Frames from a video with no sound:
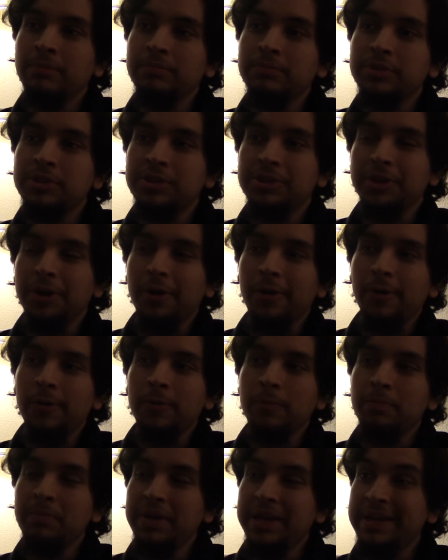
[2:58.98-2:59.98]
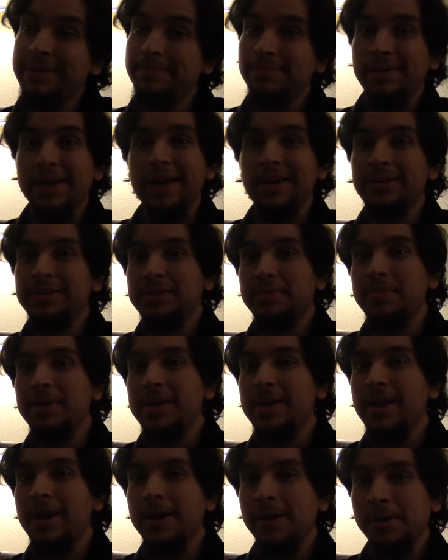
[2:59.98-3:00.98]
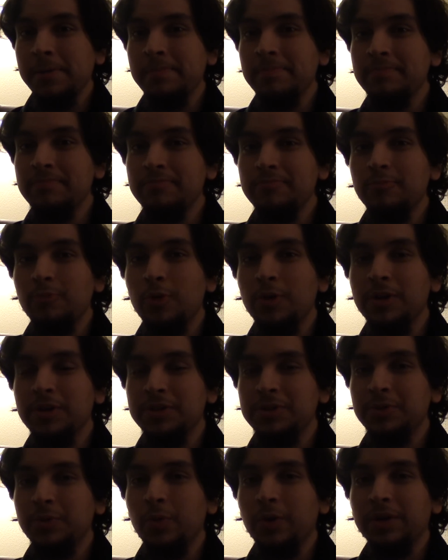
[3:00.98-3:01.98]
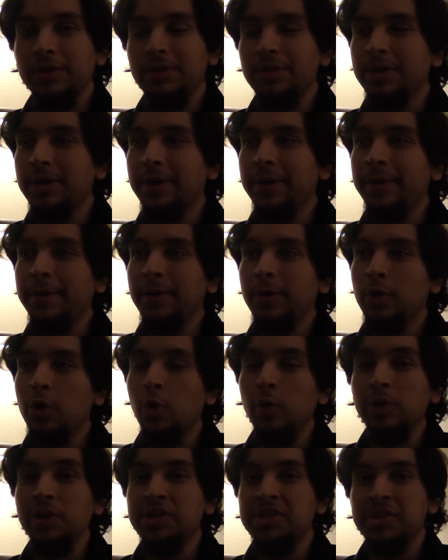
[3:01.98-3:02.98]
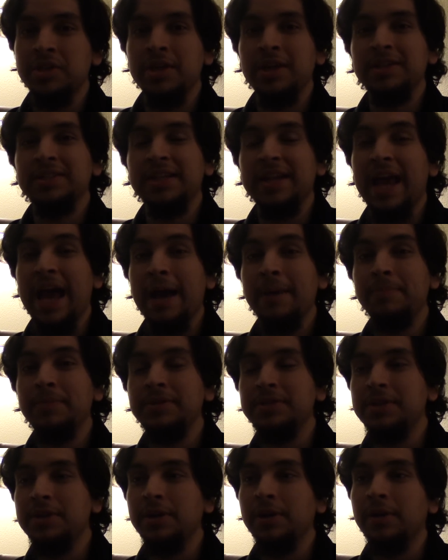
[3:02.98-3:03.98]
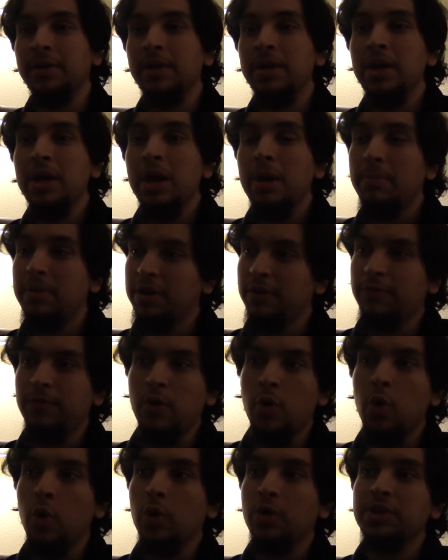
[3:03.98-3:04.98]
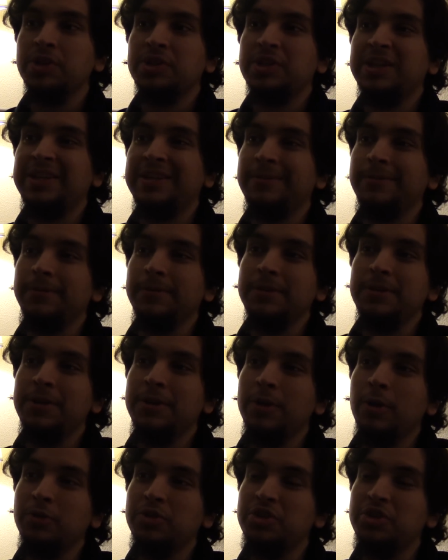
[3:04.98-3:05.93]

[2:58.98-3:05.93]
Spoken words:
so getting to meet him was one of the coolest things that happened here. But of course, you know,